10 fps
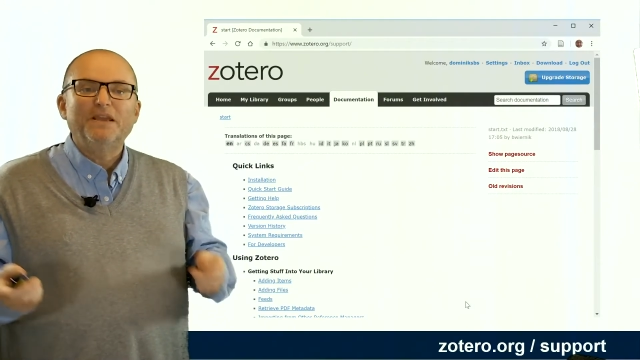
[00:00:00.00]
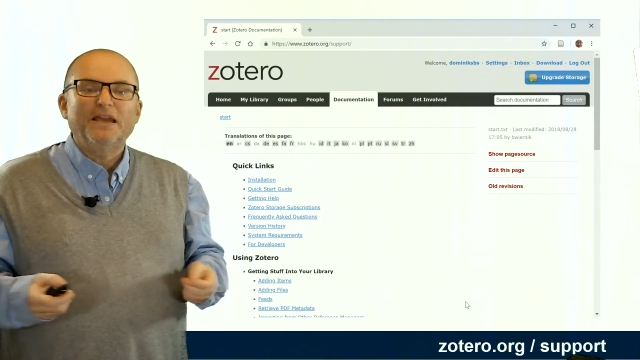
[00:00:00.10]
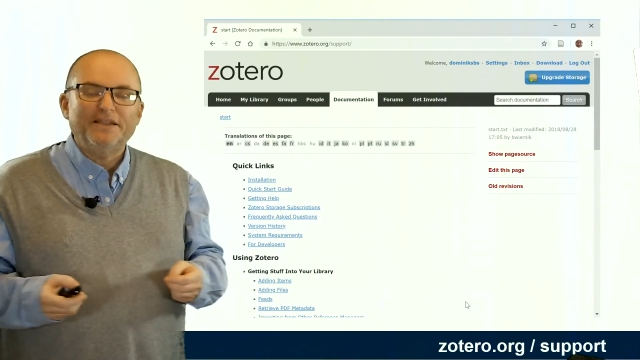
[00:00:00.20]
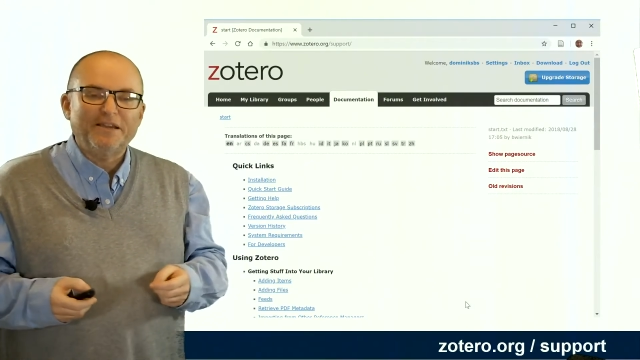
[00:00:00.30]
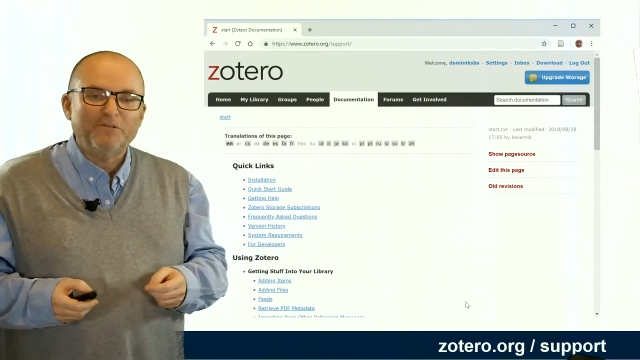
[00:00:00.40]

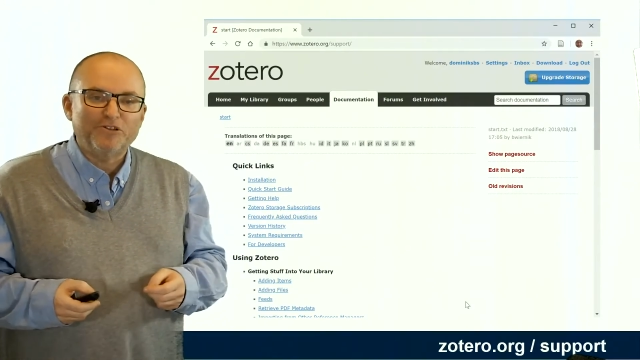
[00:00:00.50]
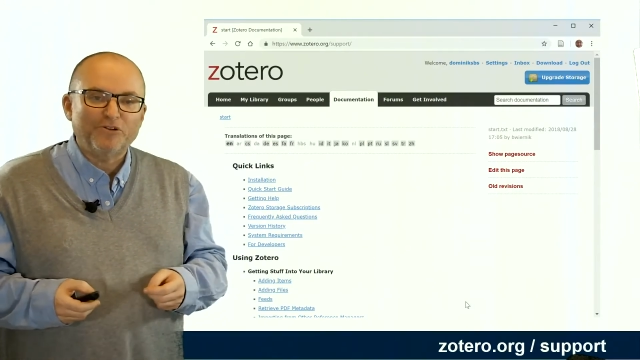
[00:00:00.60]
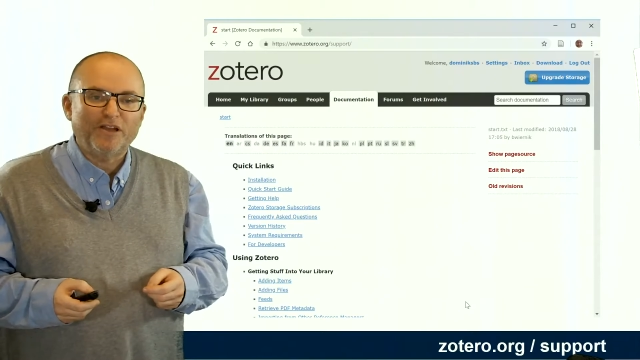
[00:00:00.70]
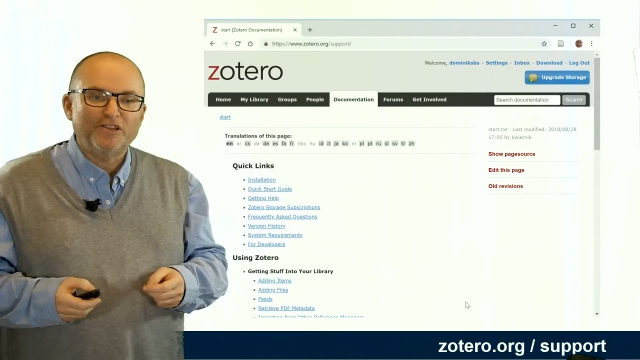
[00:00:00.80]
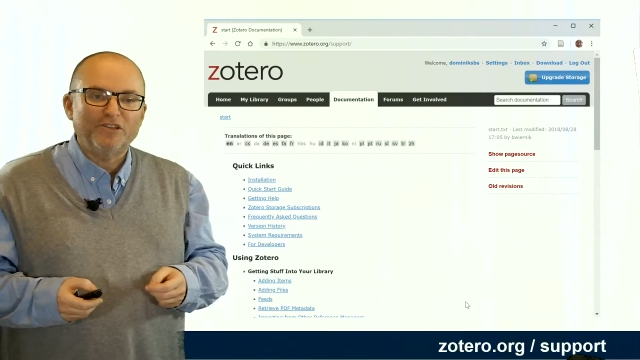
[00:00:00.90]
and they
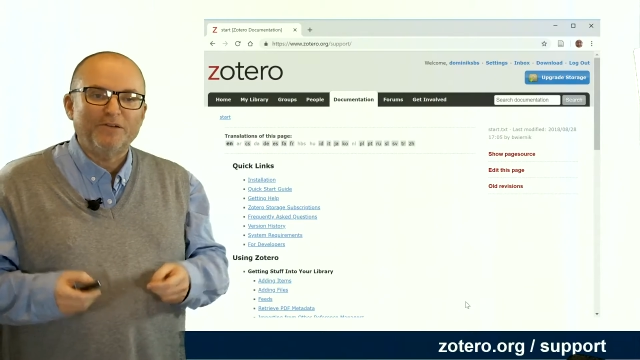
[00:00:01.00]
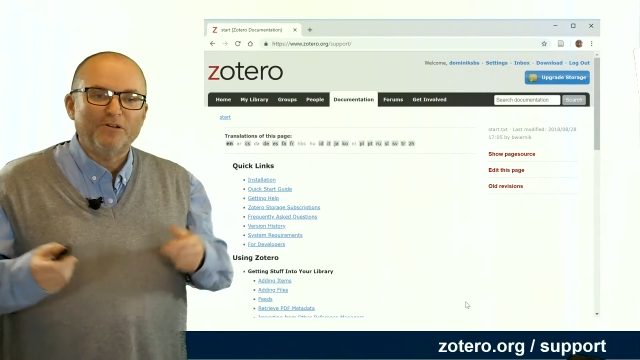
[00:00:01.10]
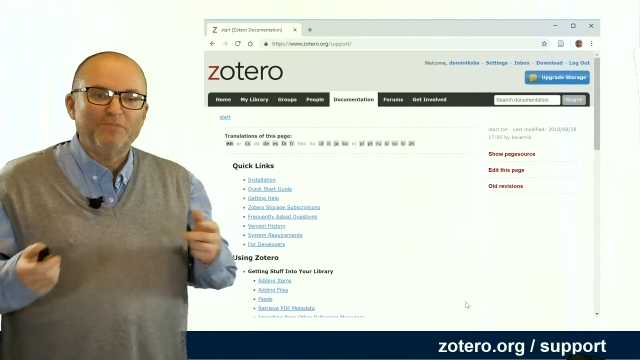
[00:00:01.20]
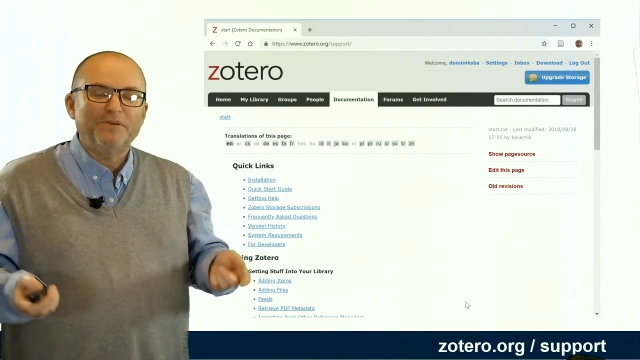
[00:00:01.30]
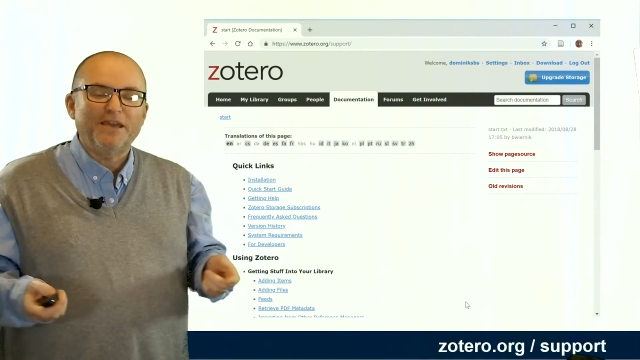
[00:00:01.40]

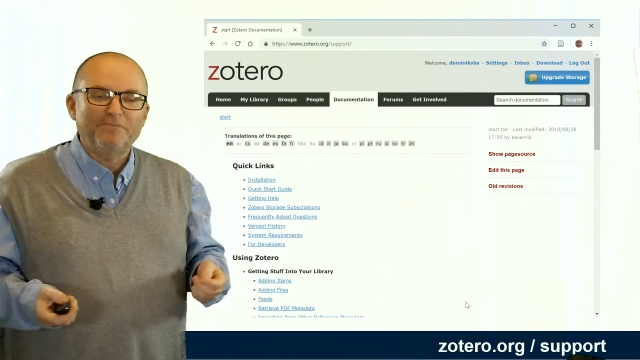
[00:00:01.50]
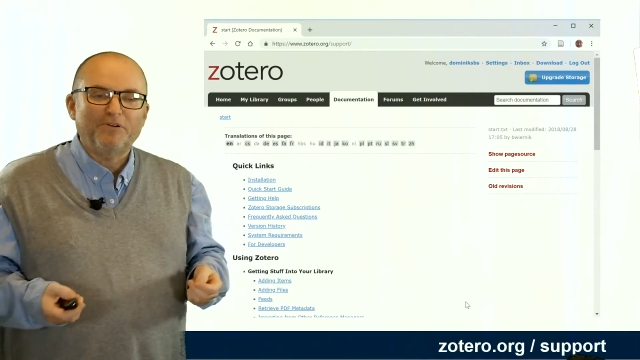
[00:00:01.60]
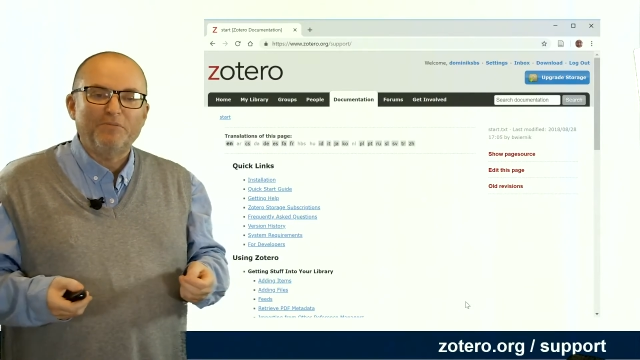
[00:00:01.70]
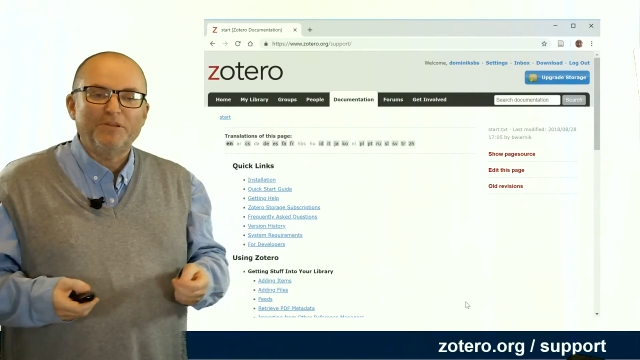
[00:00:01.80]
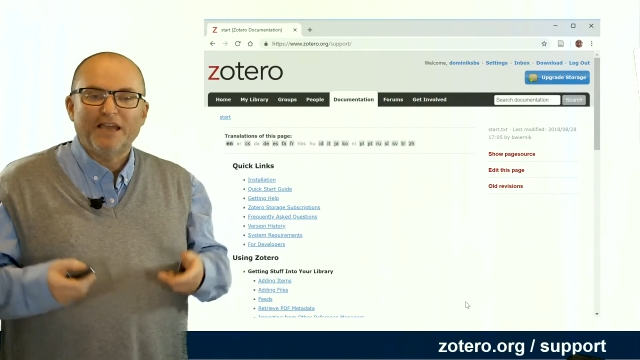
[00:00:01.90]
will be
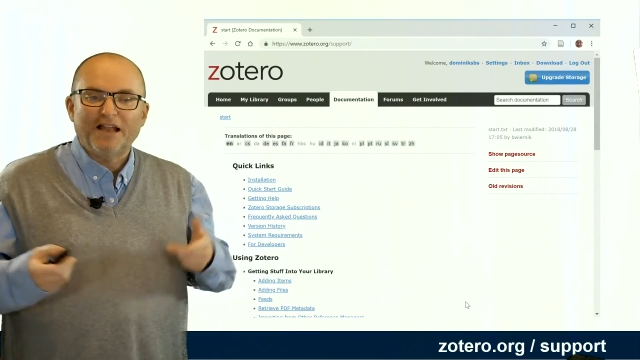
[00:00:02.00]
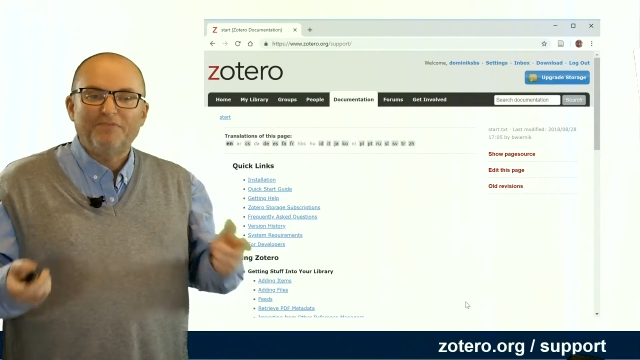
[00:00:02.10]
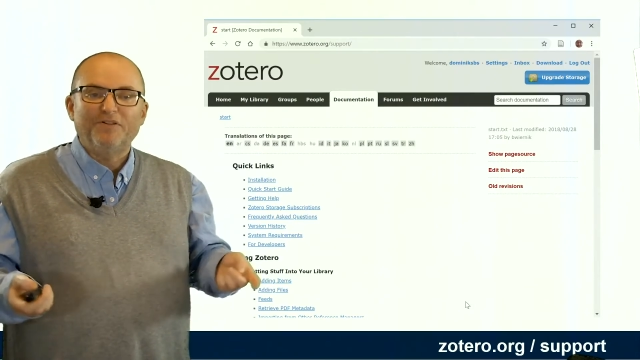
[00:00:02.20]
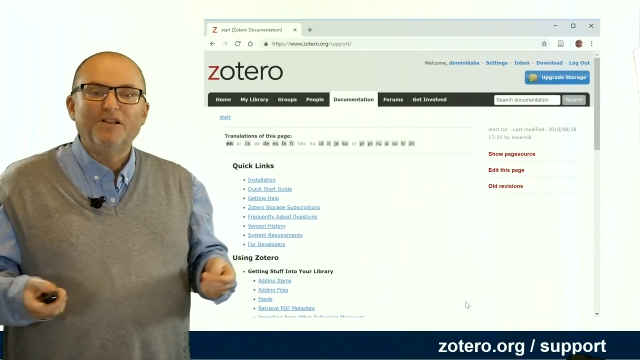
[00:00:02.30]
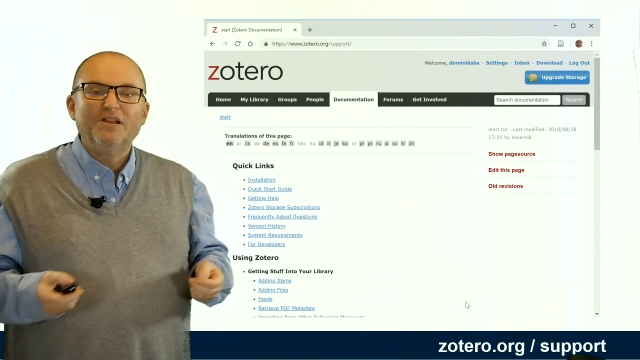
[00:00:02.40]
probably
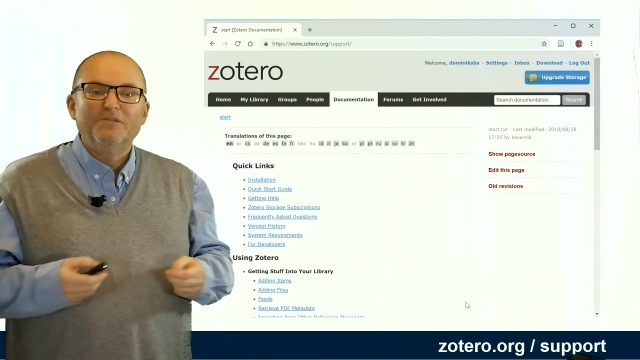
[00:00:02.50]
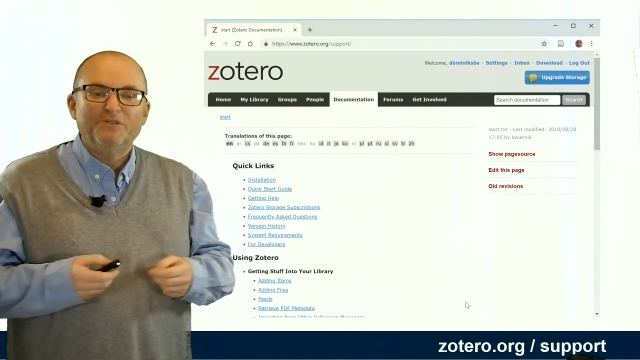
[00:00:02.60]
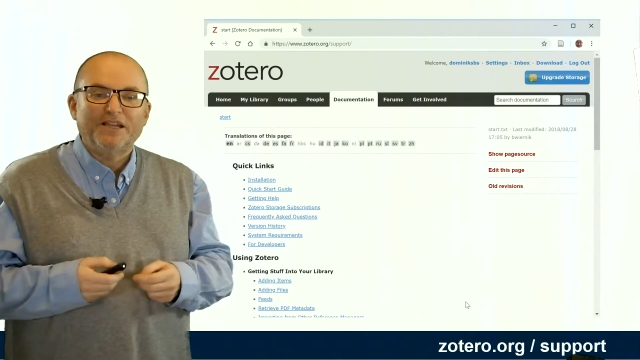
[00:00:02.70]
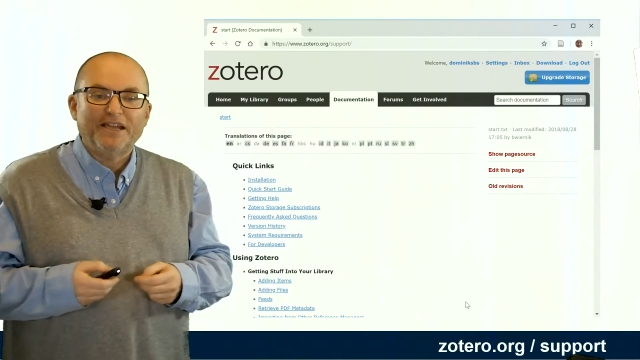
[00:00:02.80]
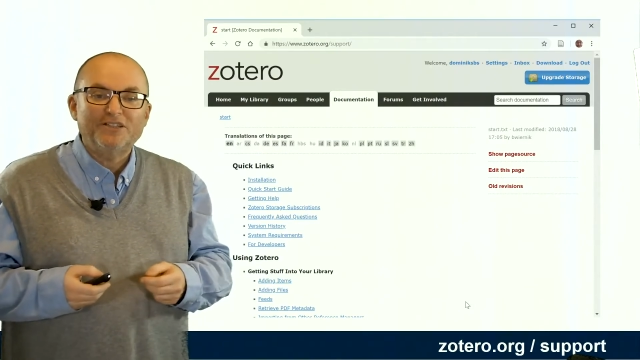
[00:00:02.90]
helpful with
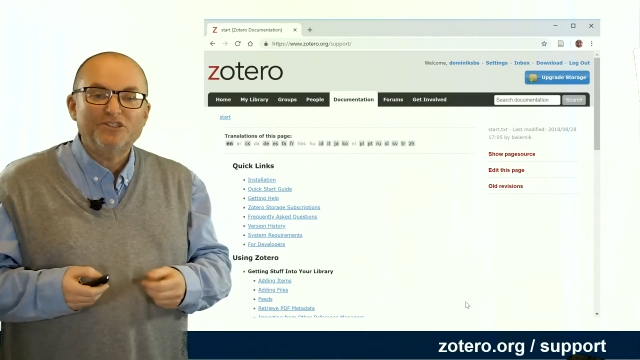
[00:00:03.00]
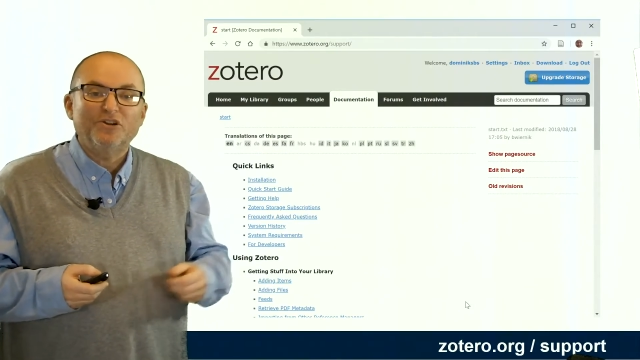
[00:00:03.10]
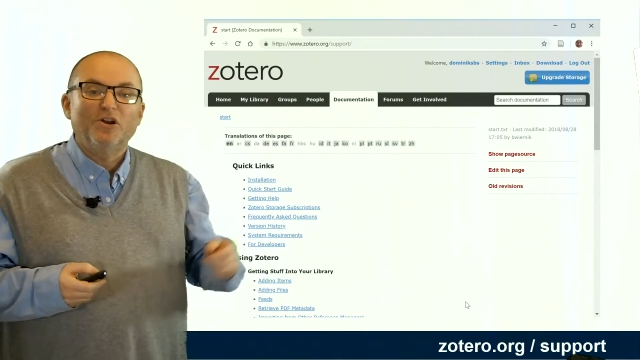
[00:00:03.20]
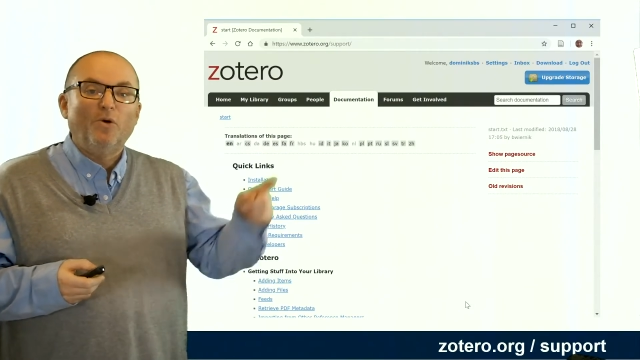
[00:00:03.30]
that answer,